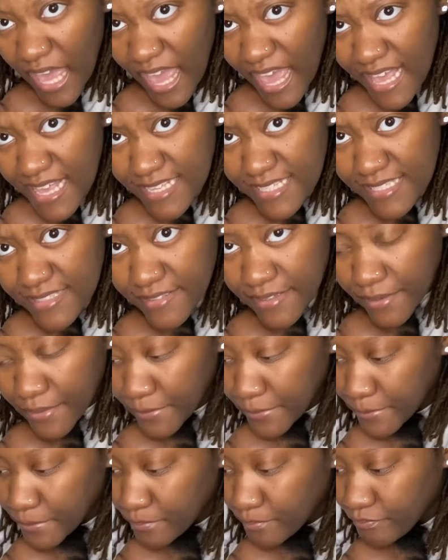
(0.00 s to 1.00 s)
as
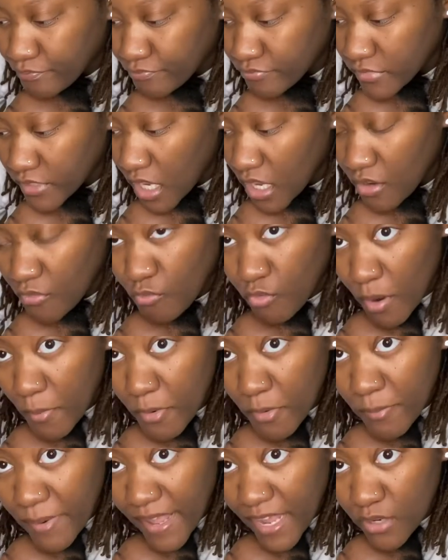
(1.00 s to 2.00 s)
um a
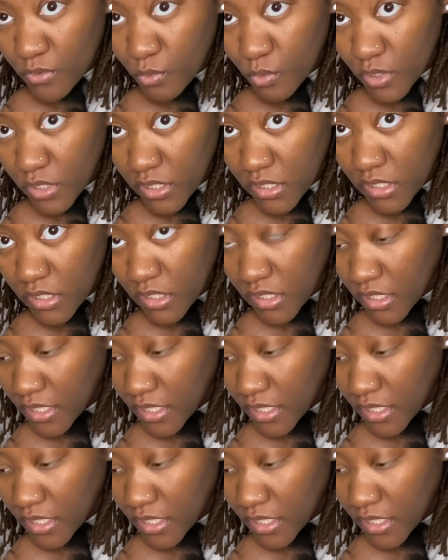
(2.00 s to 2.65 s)
rubber band would